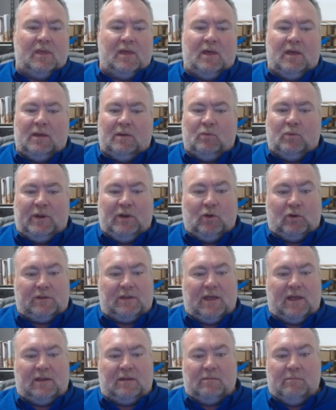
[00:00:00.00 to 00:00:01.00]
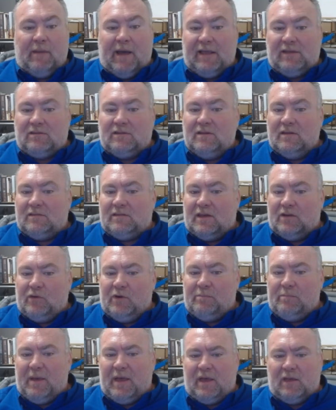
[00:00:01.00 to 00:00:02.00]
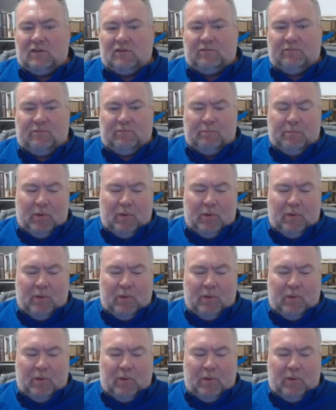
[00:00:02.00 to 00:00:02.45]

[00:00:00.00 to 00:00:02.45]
Uh, we looked at maintenance and repairs